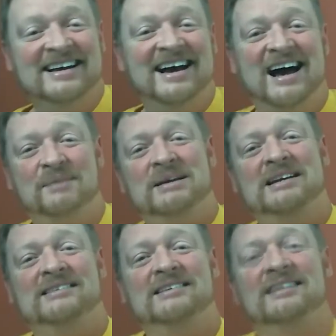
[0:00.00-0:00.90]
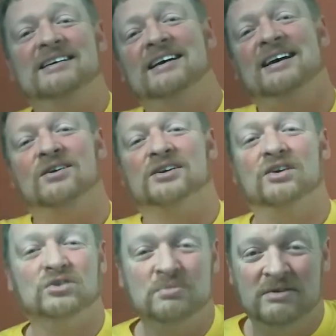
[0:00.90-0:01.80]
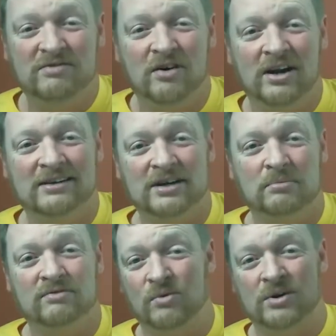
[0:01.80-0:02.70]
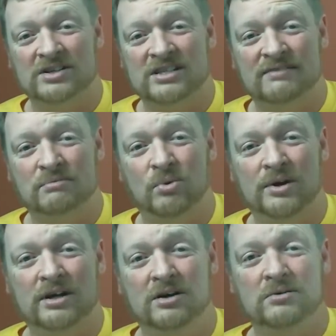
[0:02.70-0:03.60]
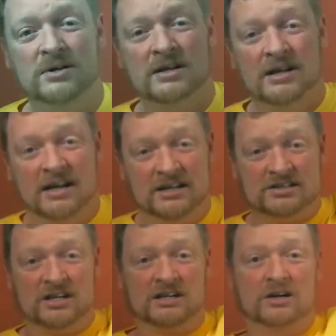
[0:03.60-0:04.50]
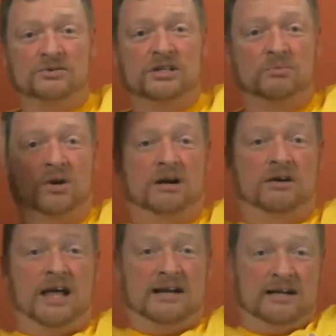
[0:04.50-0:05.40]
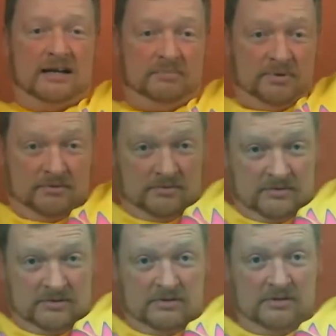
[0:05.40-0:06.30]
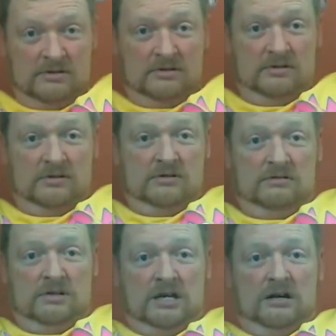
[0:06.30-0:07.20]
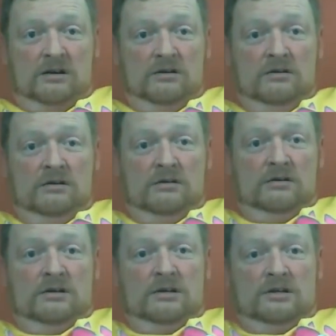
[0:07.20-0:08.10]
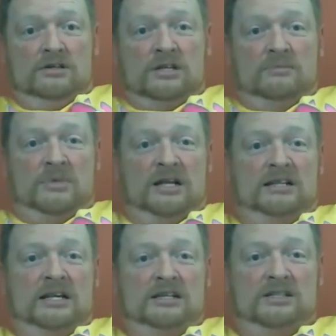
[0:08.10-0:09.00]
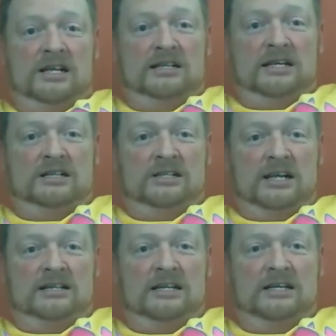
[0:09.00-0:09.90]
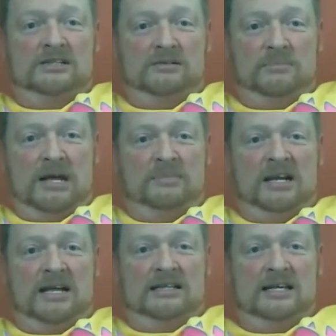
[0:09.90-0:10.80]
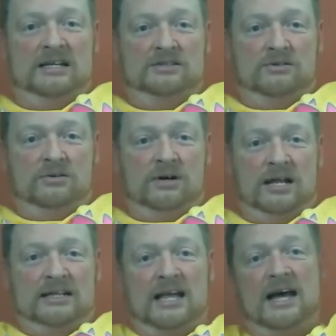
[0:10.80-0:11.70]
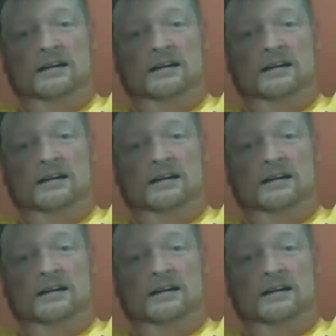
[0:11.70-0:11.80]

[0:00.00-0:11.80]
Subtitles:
I mean, hell, an Ultimate Fallout number 4 to 7.0, and it's going to go somewhere like up here. Something like this, maybe like this, or like that.